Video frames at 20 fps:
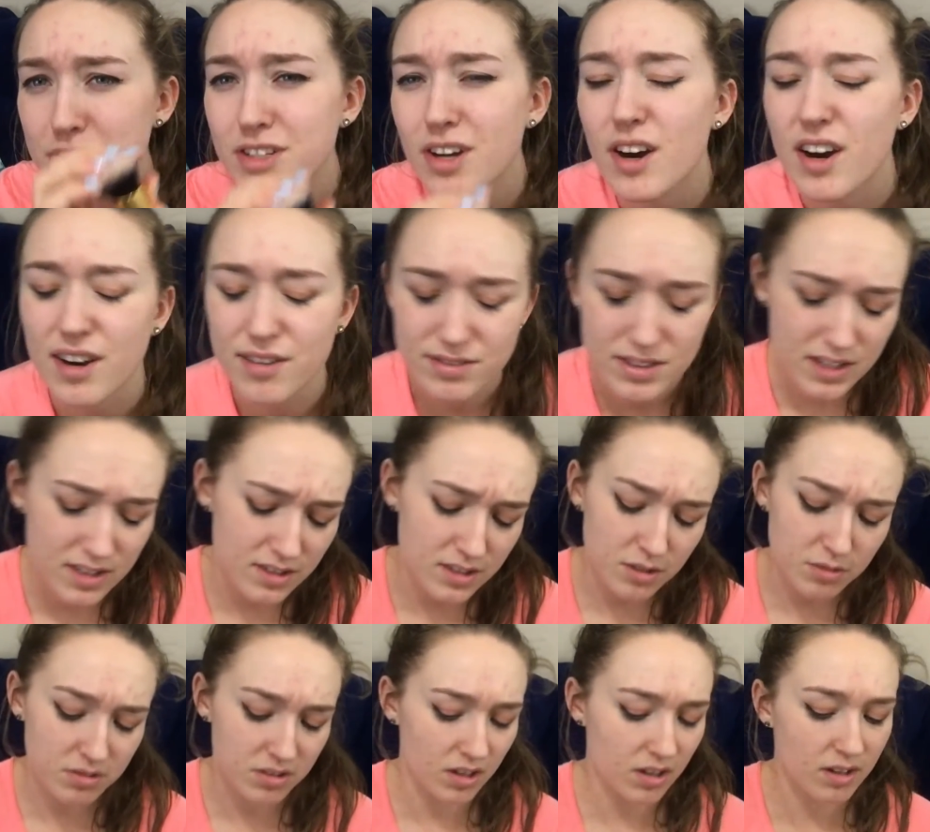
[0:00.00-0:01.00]
soft. It's
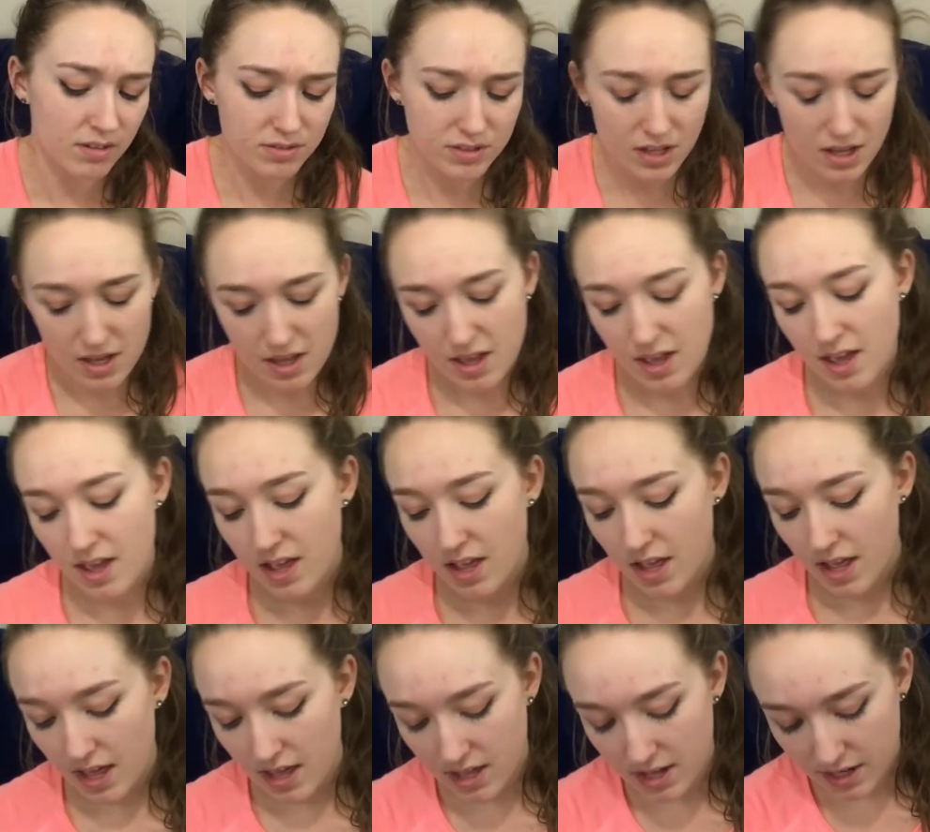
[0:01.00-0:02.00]
so soft.
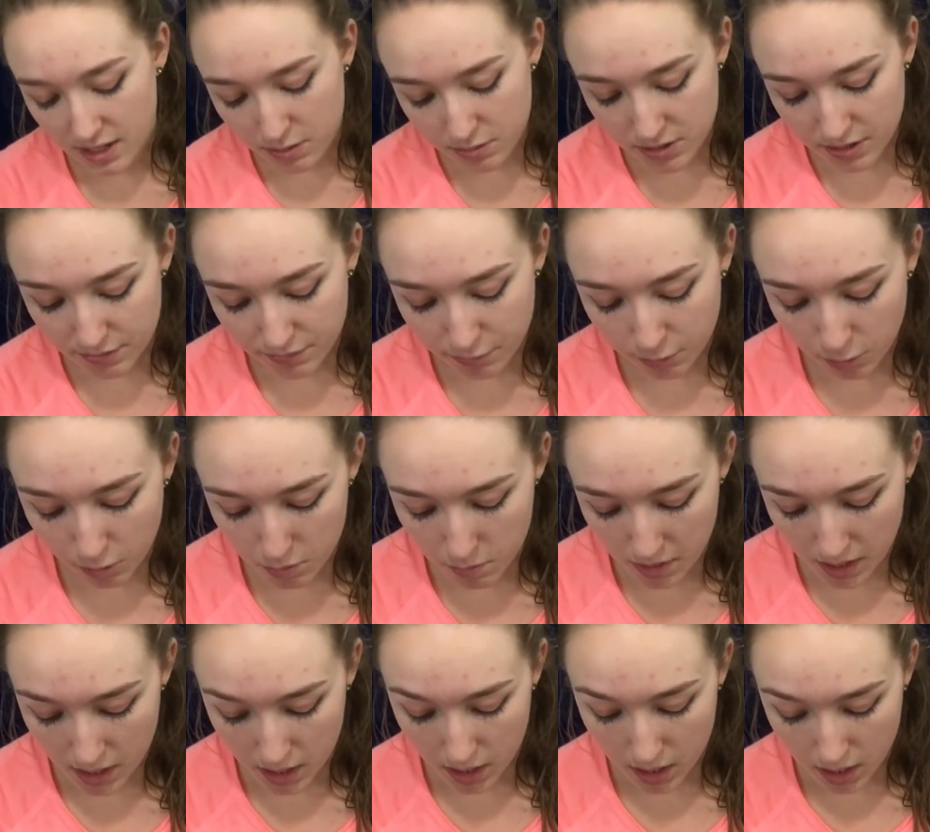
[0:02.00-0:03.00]
And I use it for
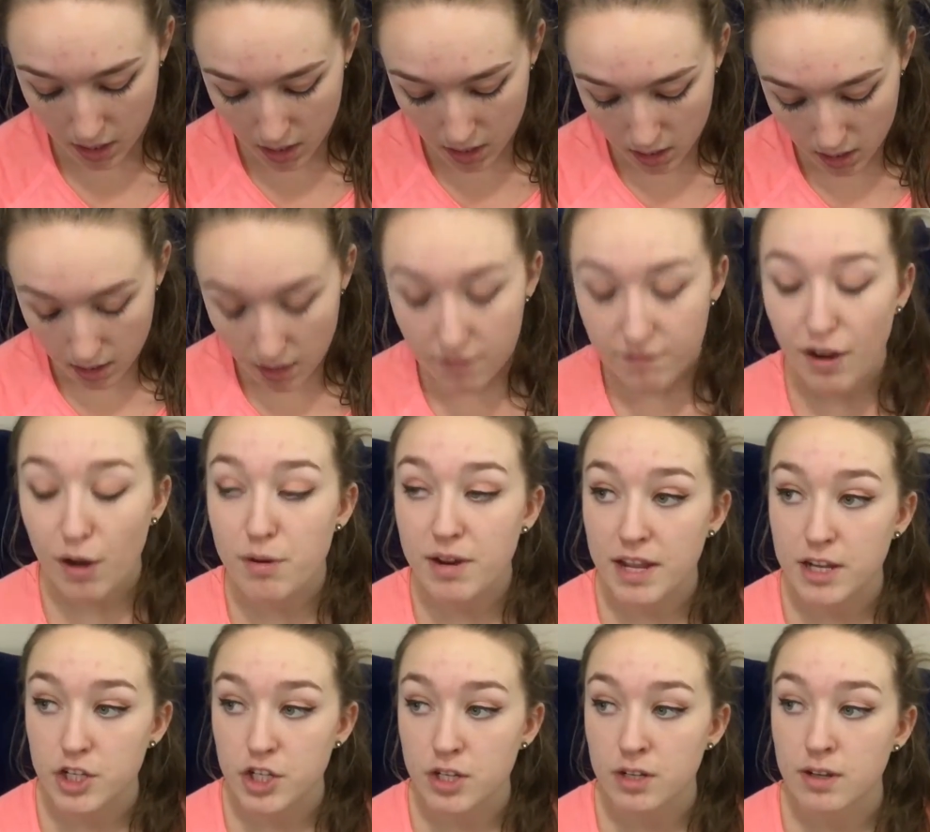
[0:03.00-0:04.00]
my
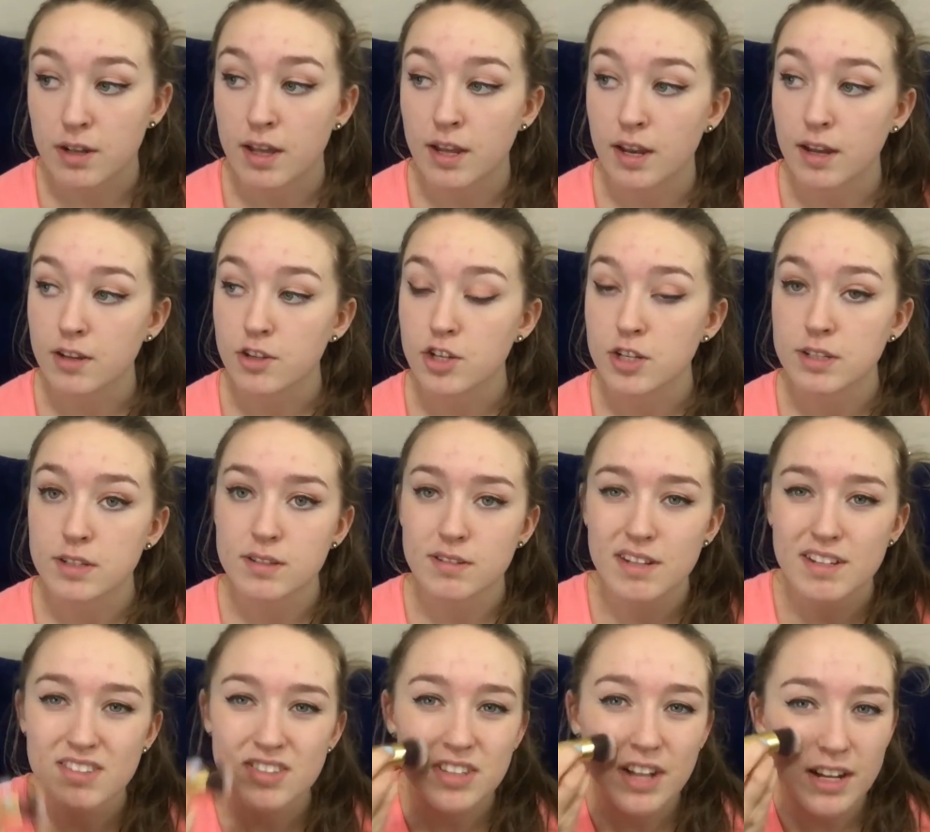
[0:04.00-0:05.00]
foundation, and
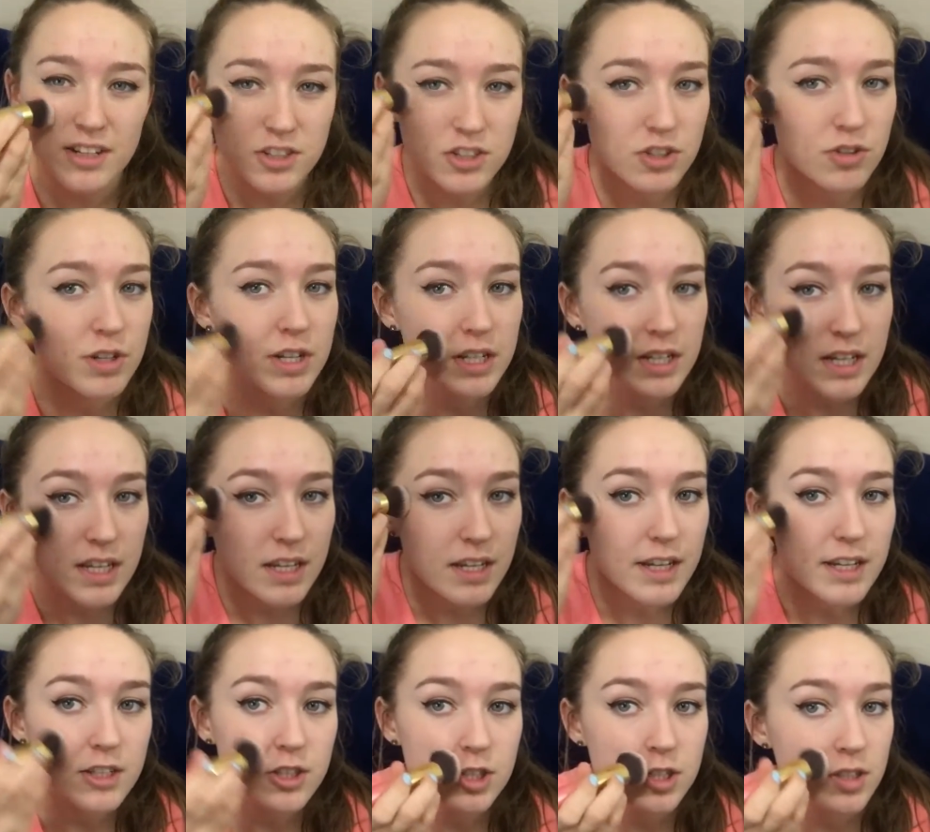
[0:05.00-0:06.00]
it's not streaky.
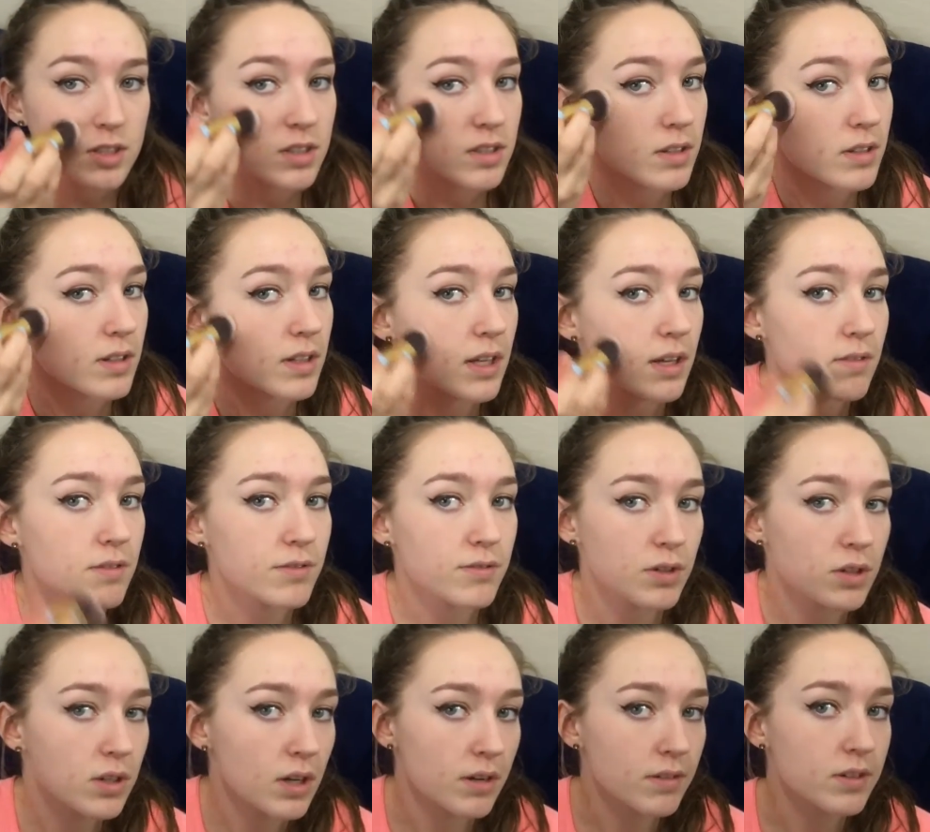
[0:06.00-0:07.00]
It just gives
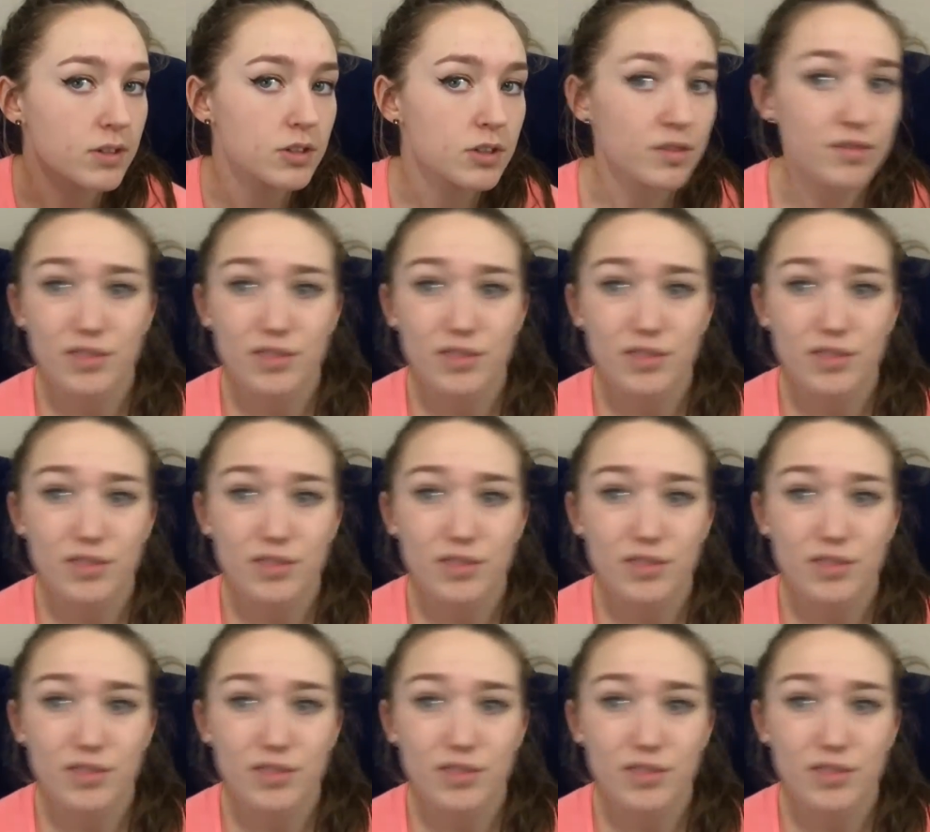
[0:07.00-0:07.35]
full coverage.